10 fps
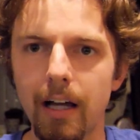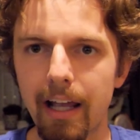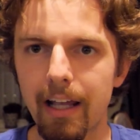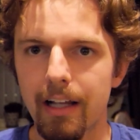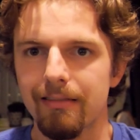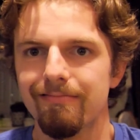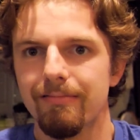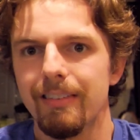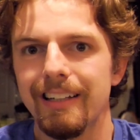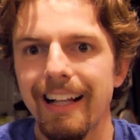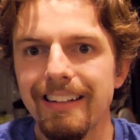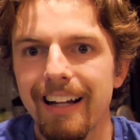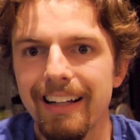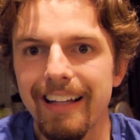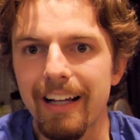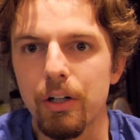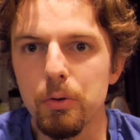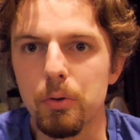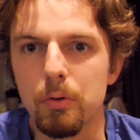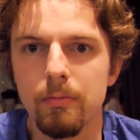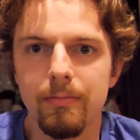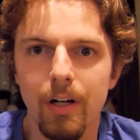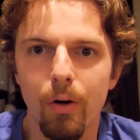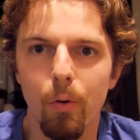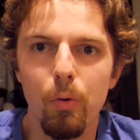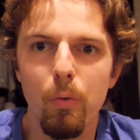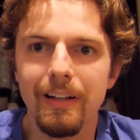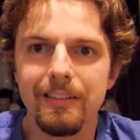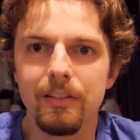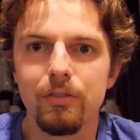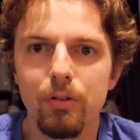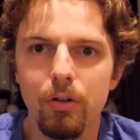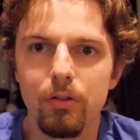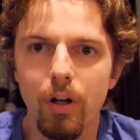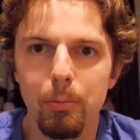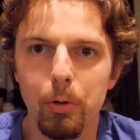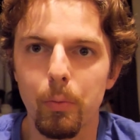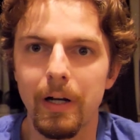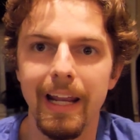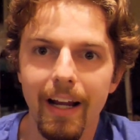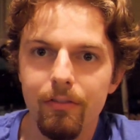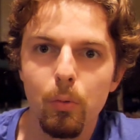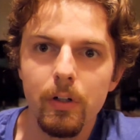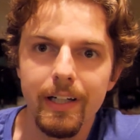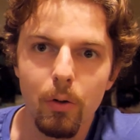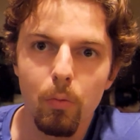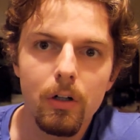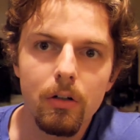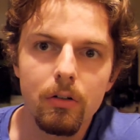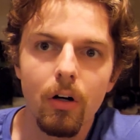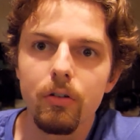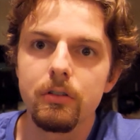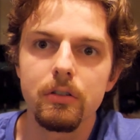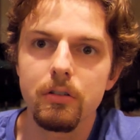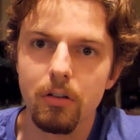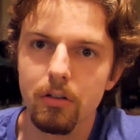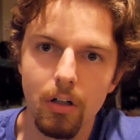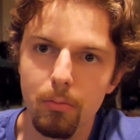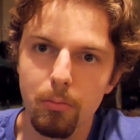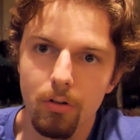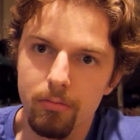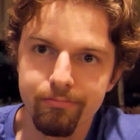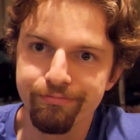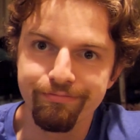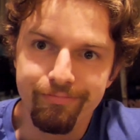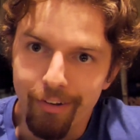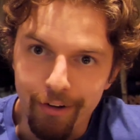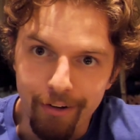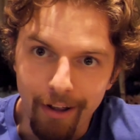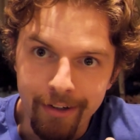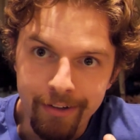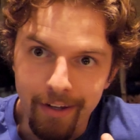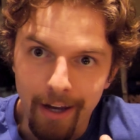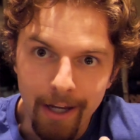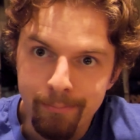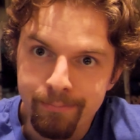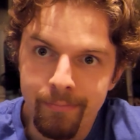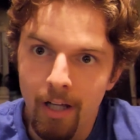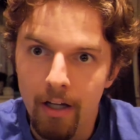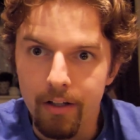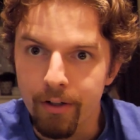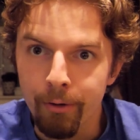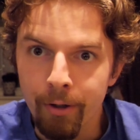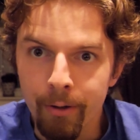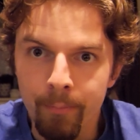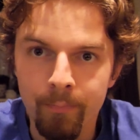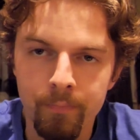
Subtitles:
And that's not that cool. Who wants a circle dartboard when everyone in the world owns a circle dartboard? Not this guy. No.